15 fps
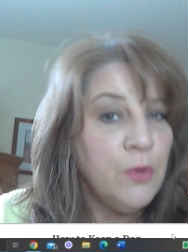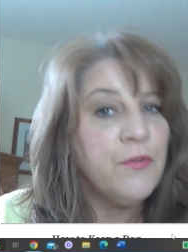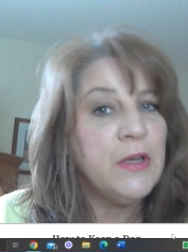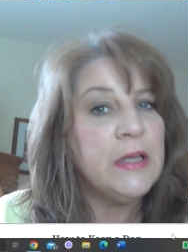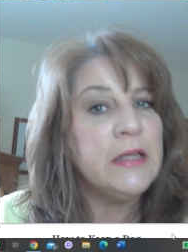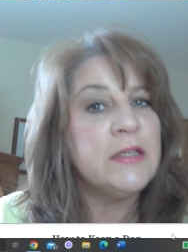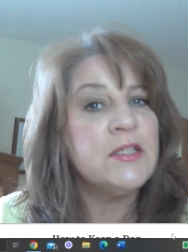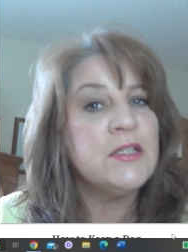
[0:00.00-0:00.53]
If
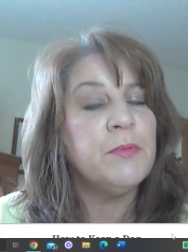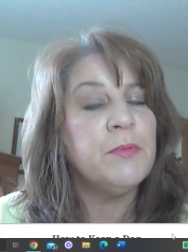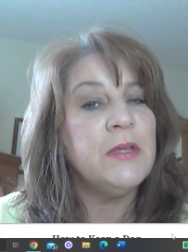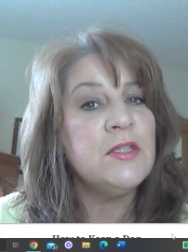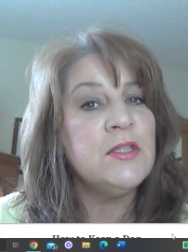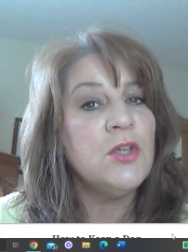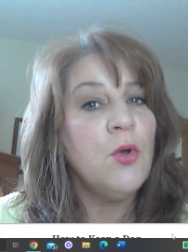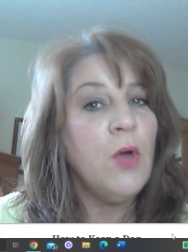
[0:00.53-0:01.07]
it is,
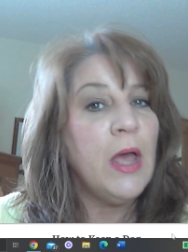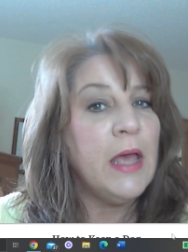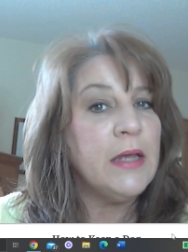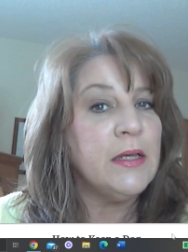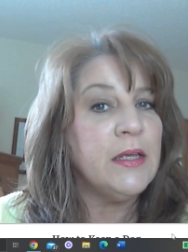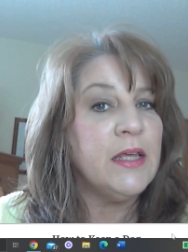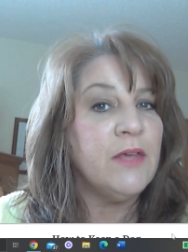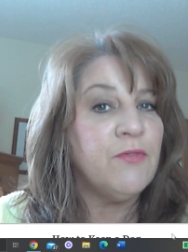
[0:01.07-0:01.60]
please go ahead
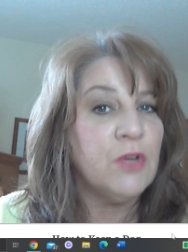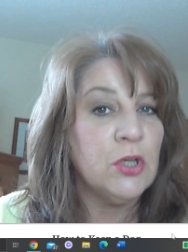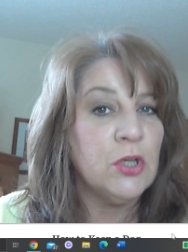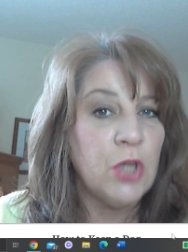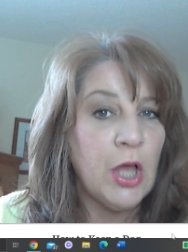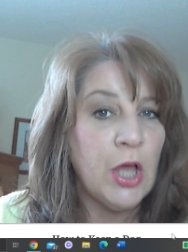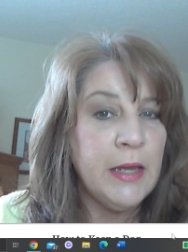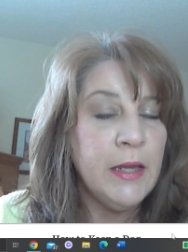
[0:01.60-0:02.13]
and give it a
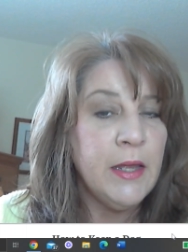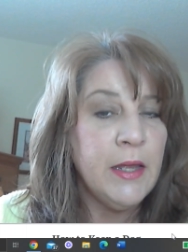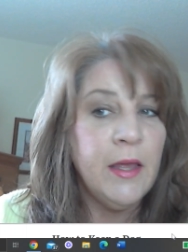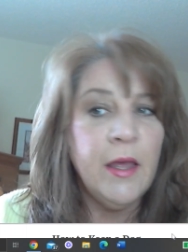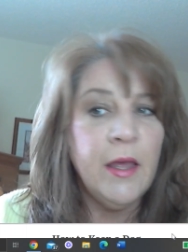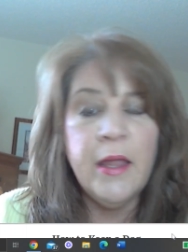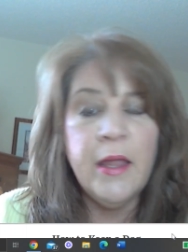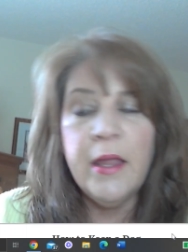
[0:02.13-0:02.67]
like
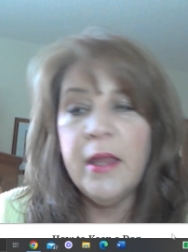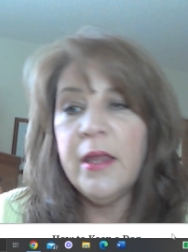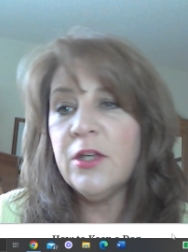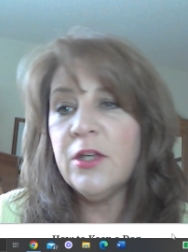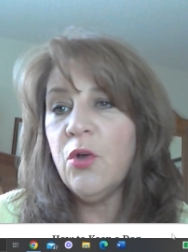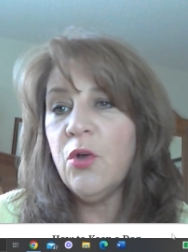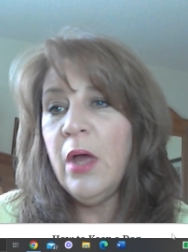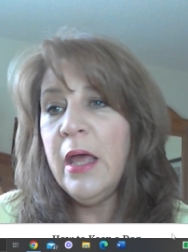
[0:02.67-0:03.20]

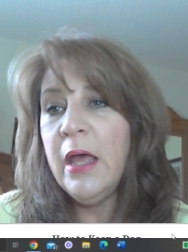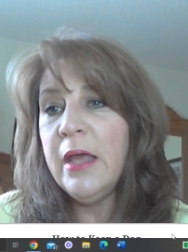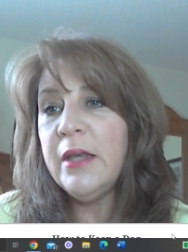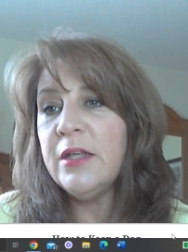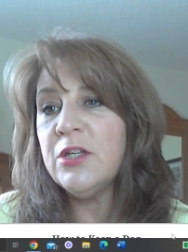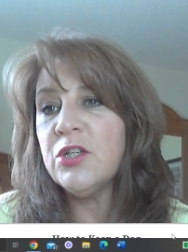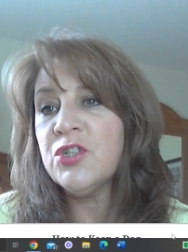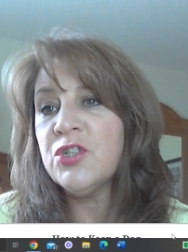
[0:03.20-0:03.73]
and go ahead
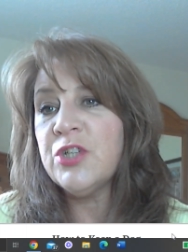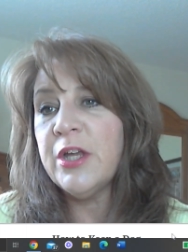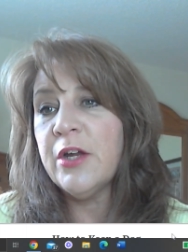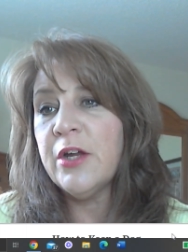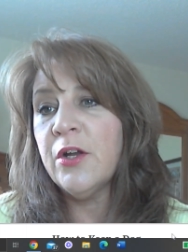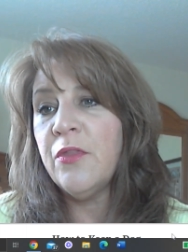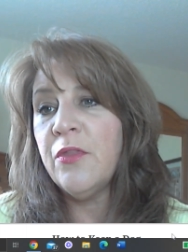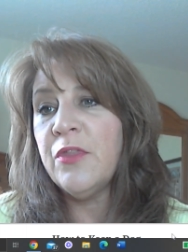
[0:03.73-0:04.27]
and
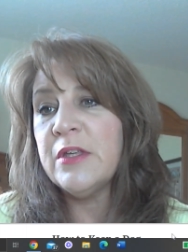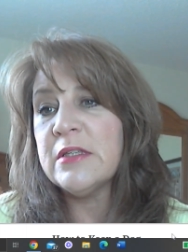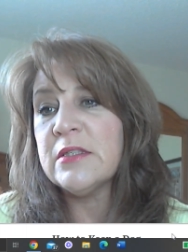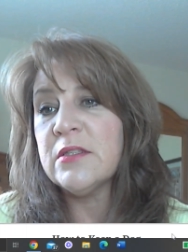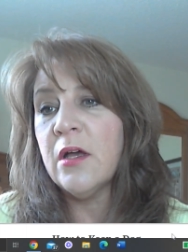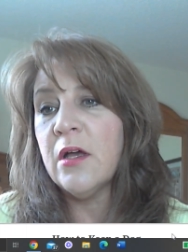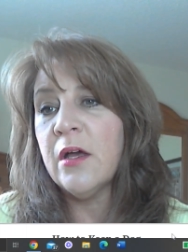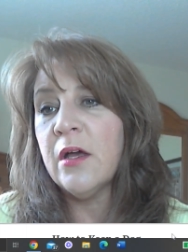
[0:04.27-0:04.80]
share
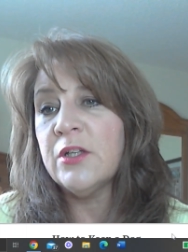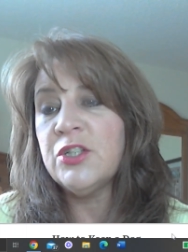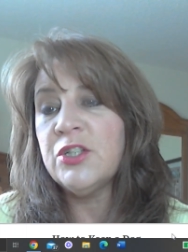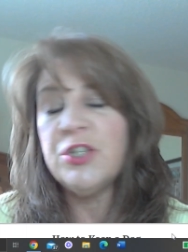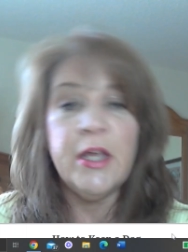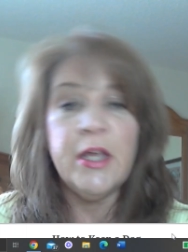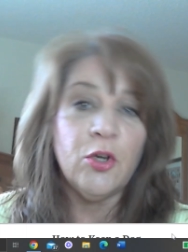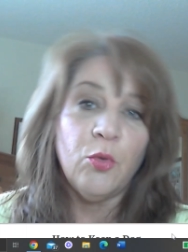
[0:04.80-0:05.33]
this uh,
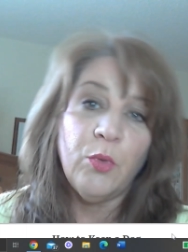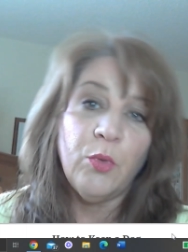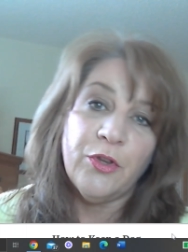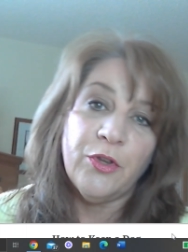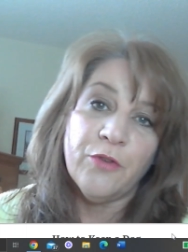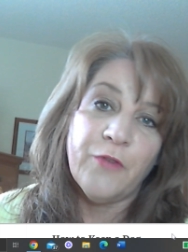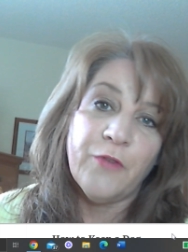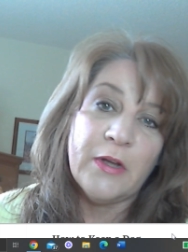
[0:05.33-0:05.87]
channel
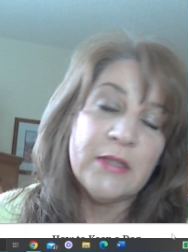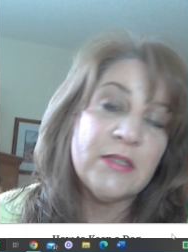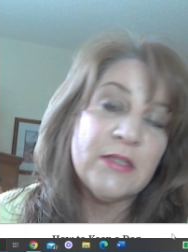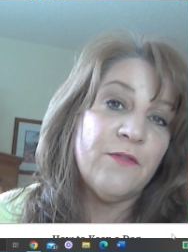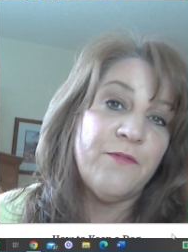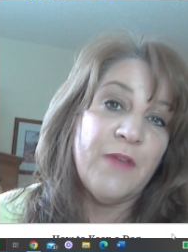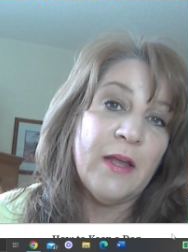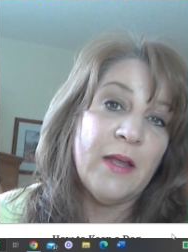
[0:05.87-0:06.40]
with your friends
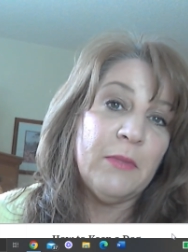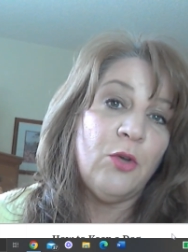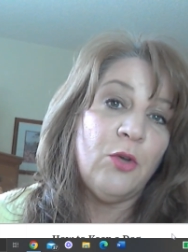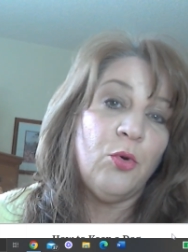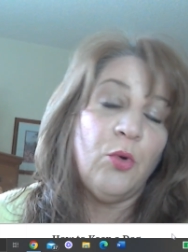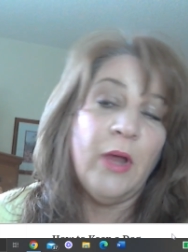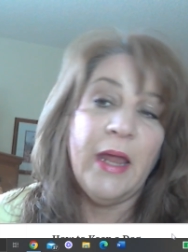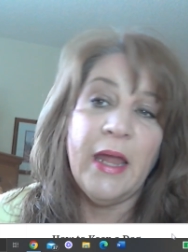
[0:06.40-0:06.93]
and family
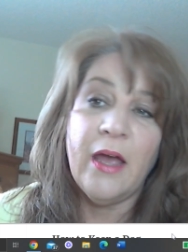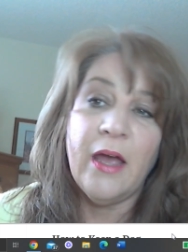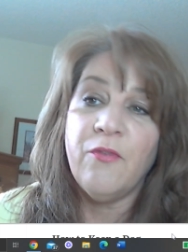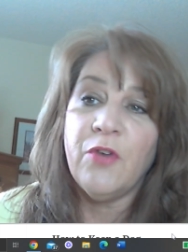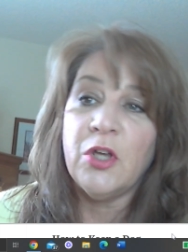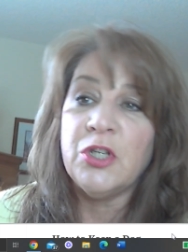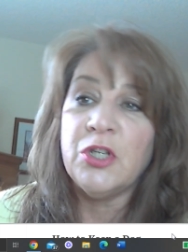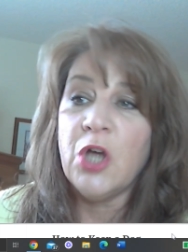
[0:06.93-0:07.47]
who
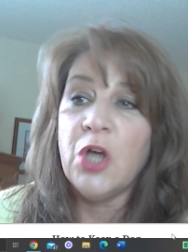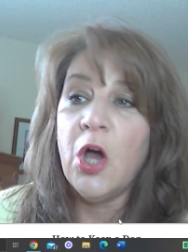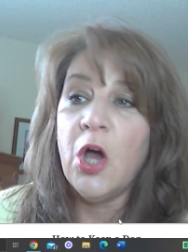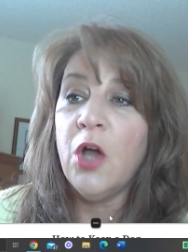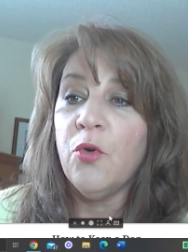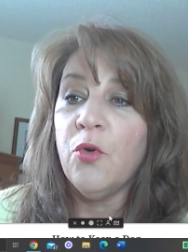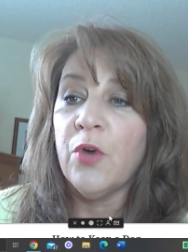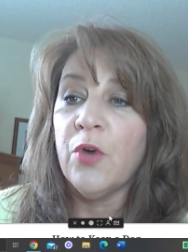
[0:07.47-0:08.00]
have a
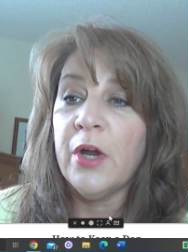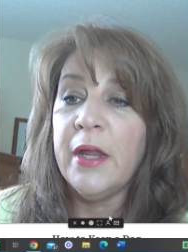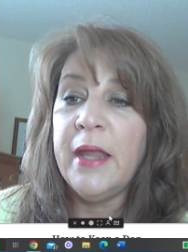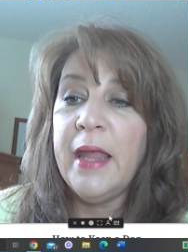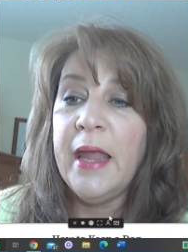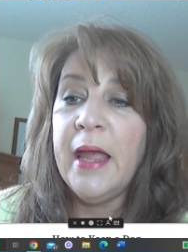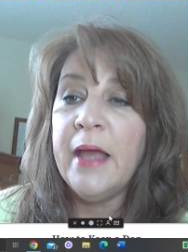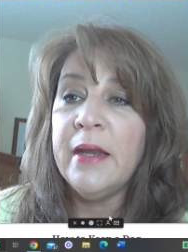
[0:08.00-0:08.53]
dog or a
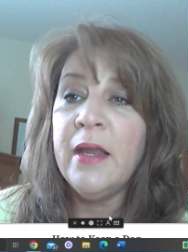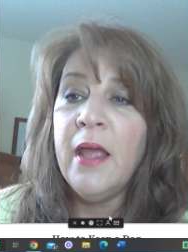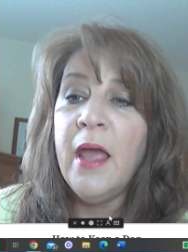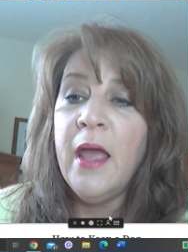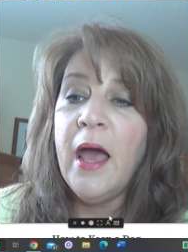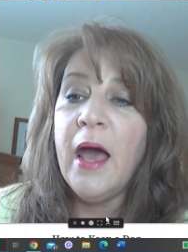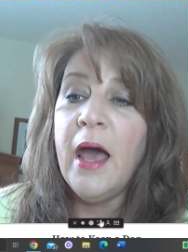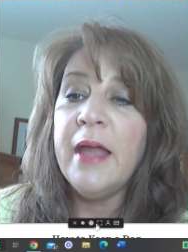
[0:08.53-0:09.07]
cat.
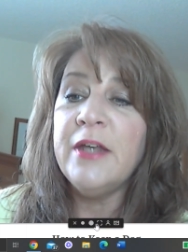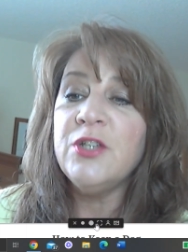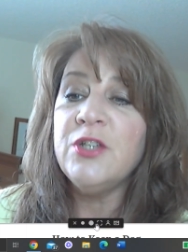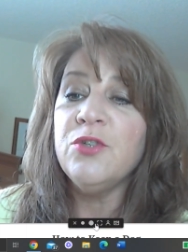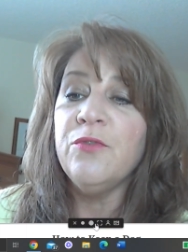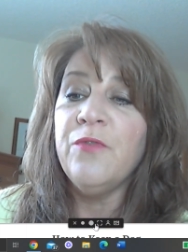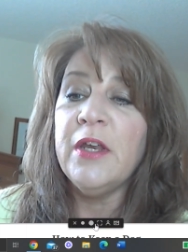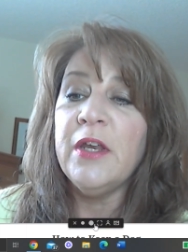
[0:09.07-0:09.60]
I
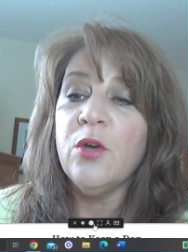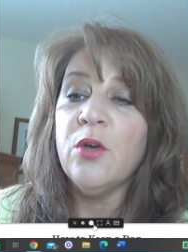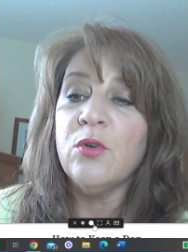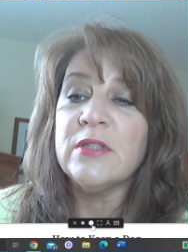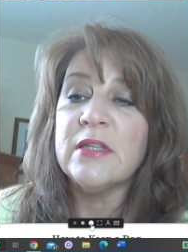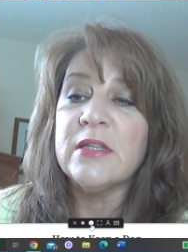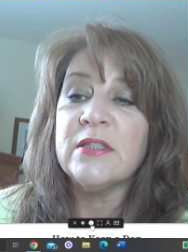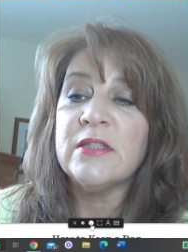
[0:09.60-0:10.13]
do
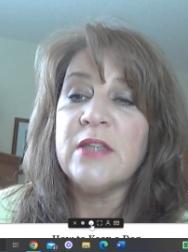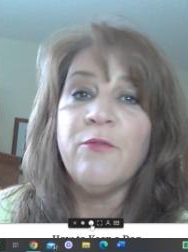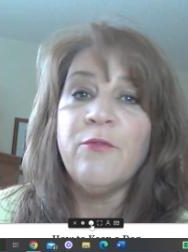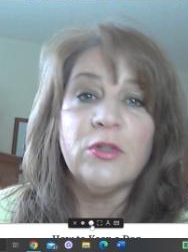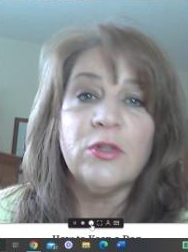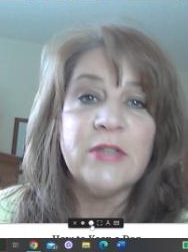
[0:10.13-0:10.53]
videos several several